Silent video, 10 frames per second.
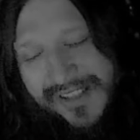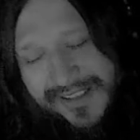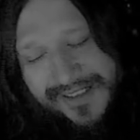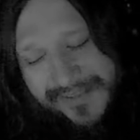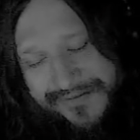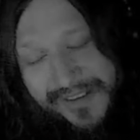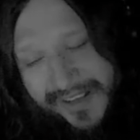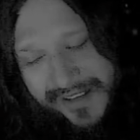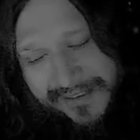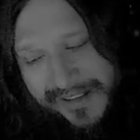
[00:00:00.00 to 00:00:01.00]
just
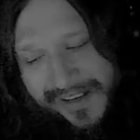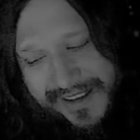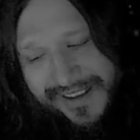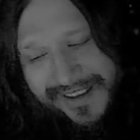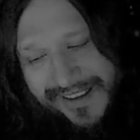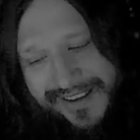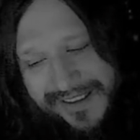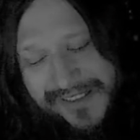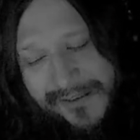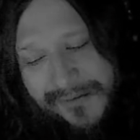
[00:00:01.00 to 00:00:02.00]
funny. Like
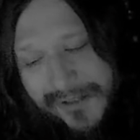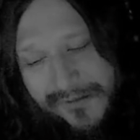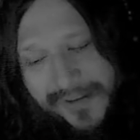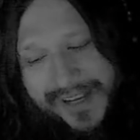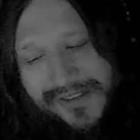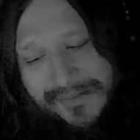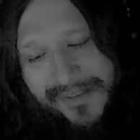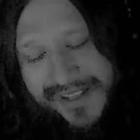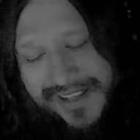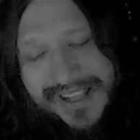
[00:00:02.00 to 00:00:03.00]
it's so strange to
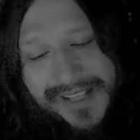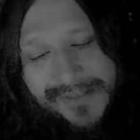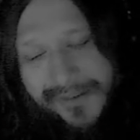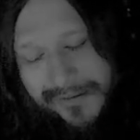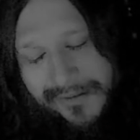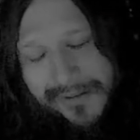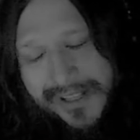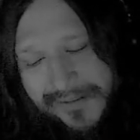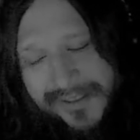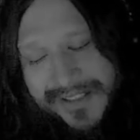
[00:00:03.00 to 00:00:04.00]
me that that's what
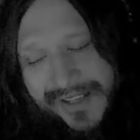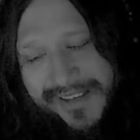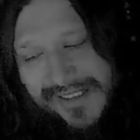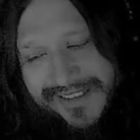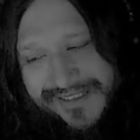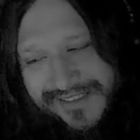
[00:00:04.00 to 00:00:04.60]
it takes.